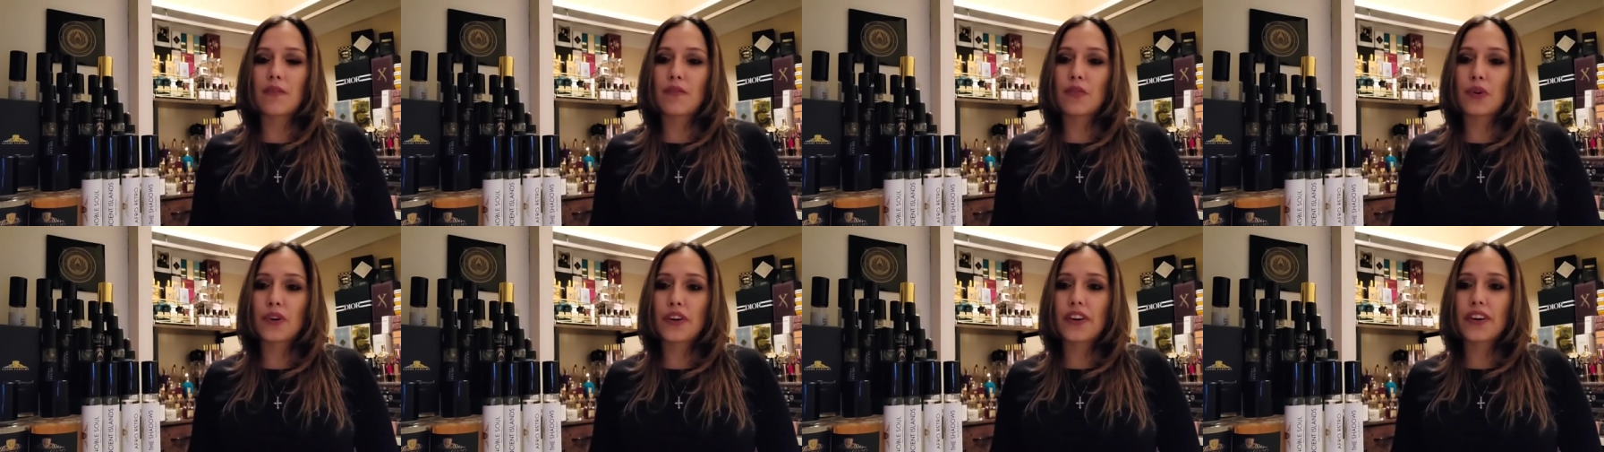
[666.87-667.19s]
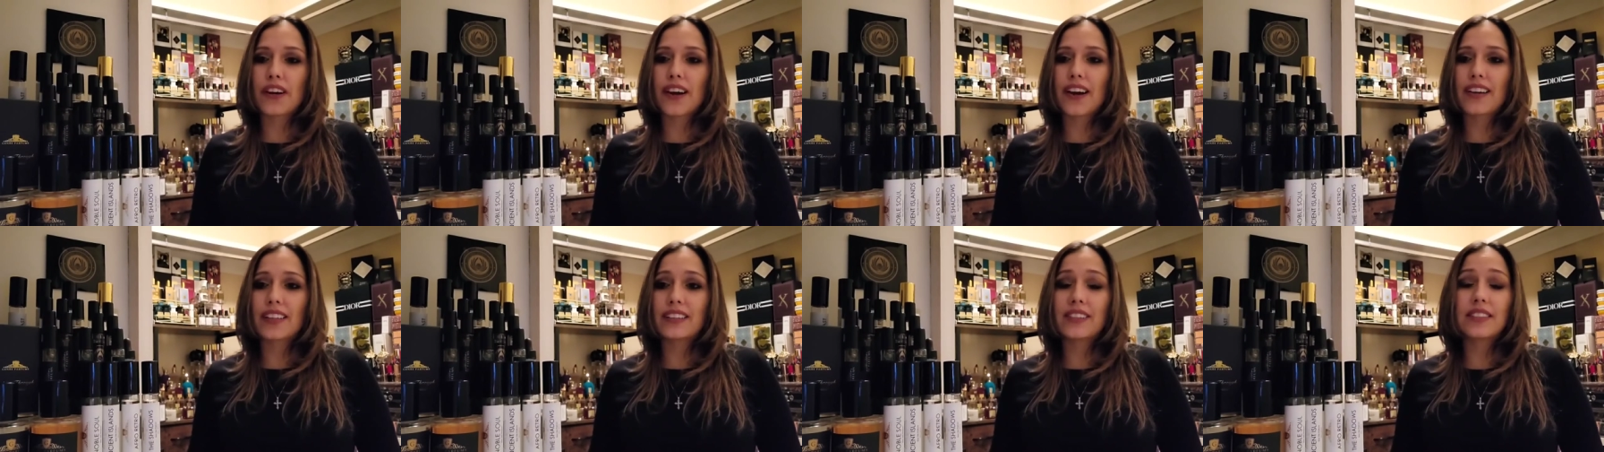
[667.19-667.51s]
for you
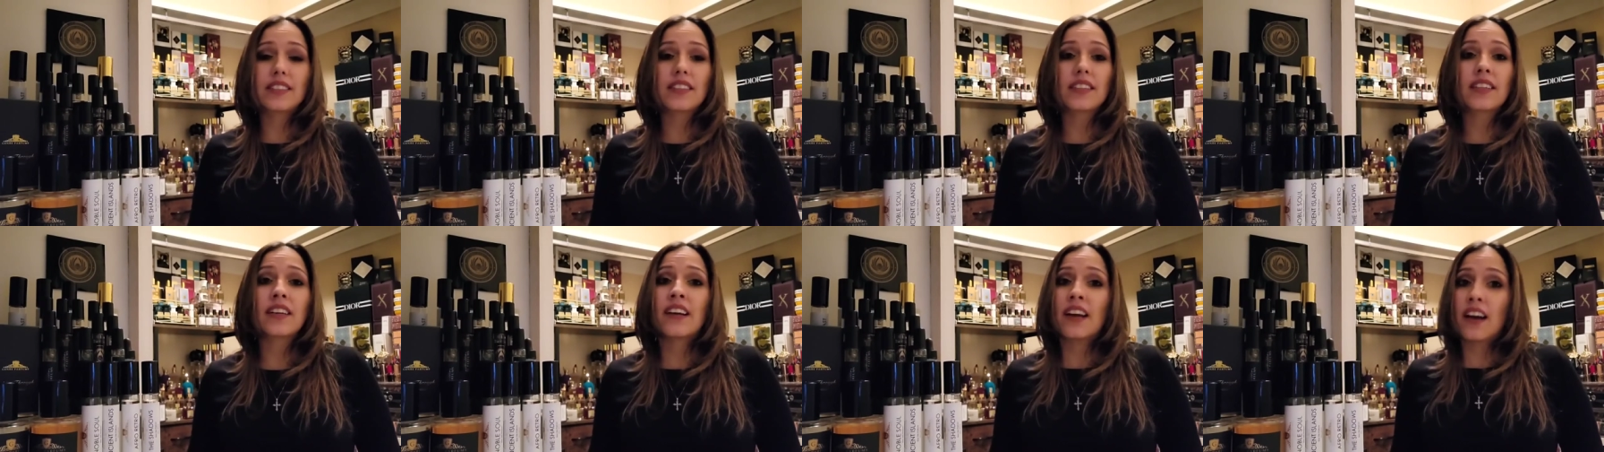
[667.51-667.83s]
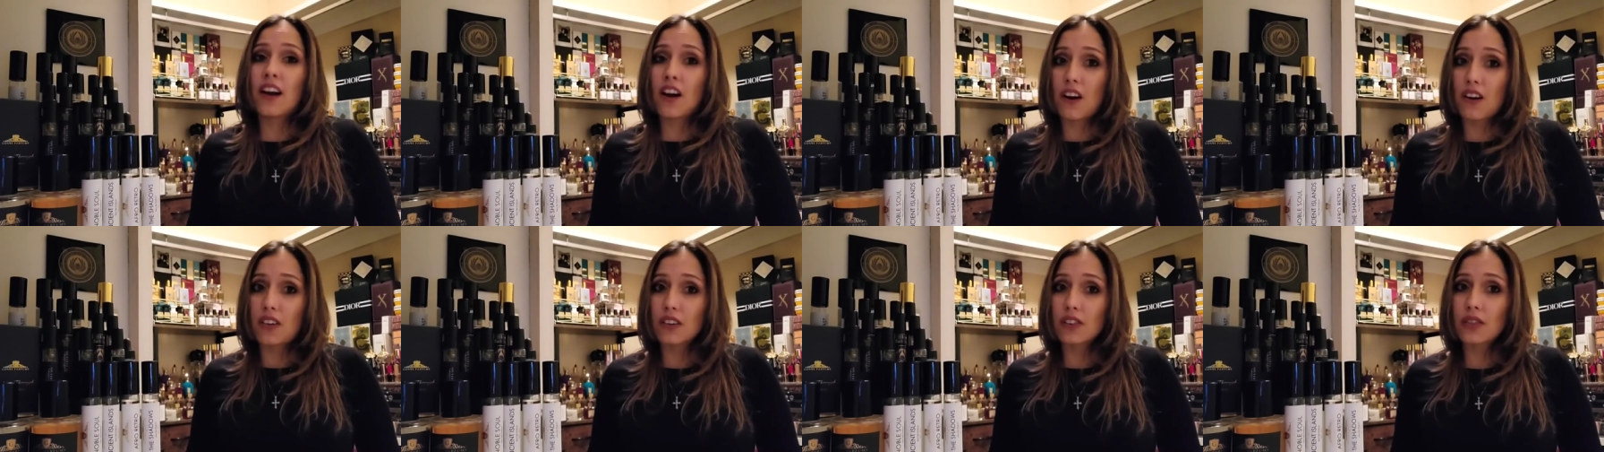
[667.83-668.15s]
guys, to
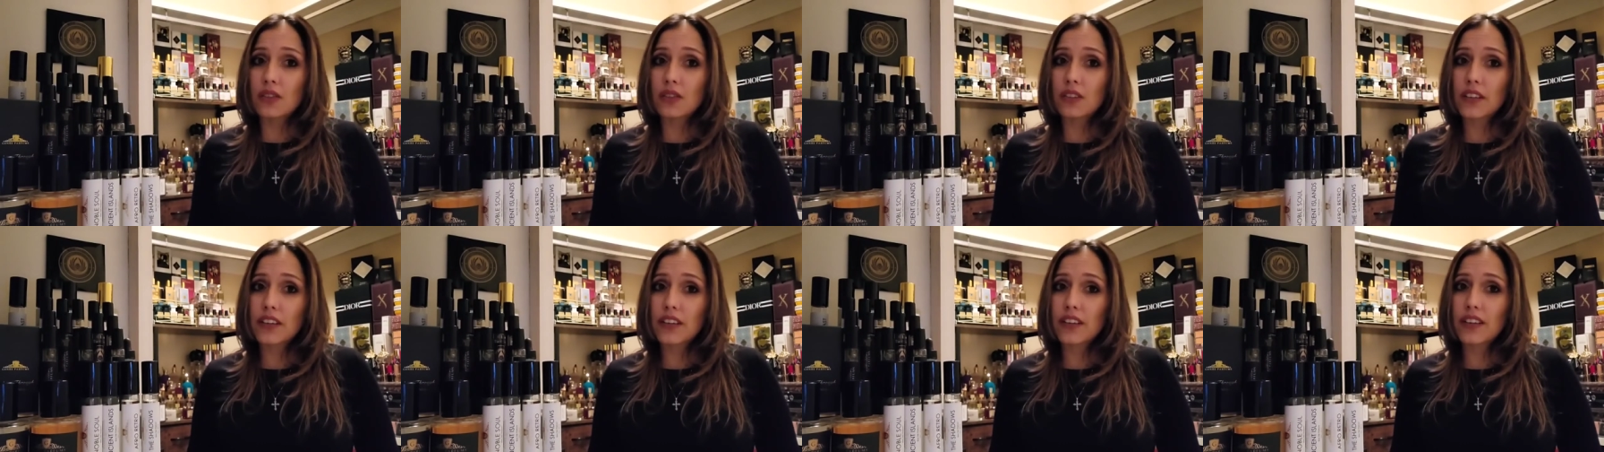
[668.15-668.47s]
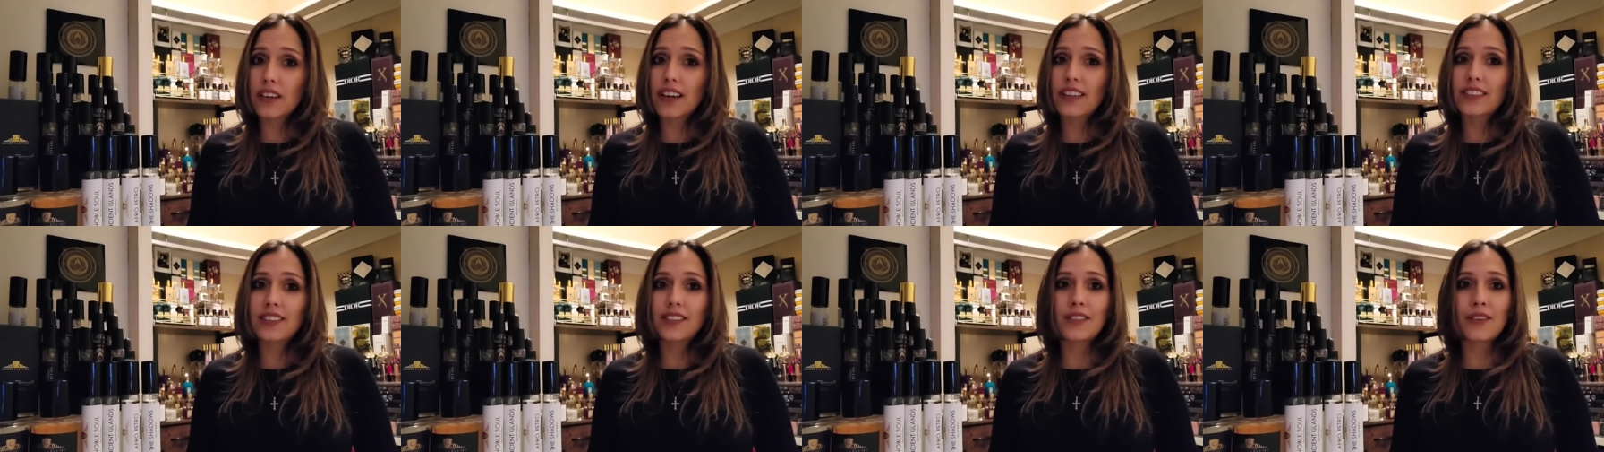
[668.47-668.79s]
also let you
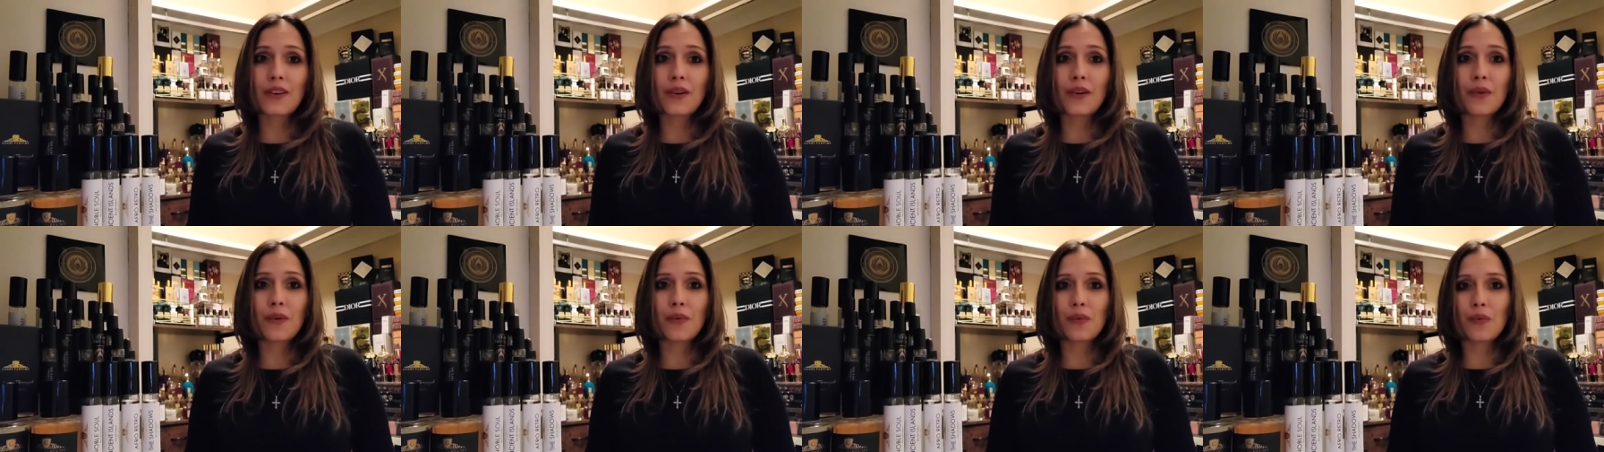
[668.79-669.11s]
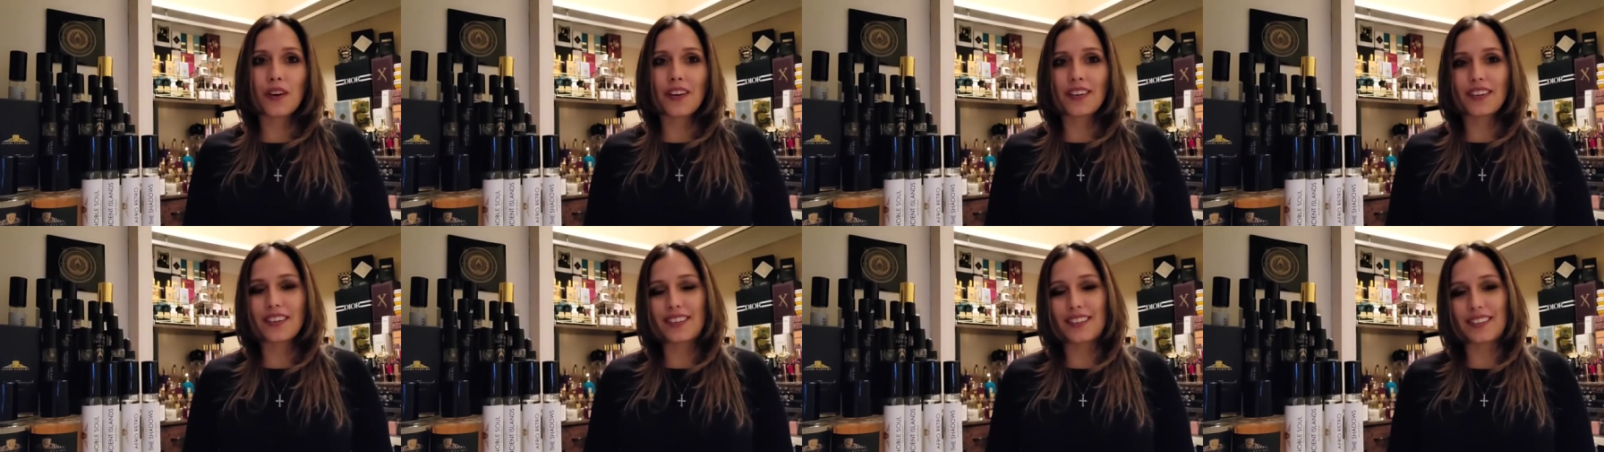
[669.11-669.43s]
guys know what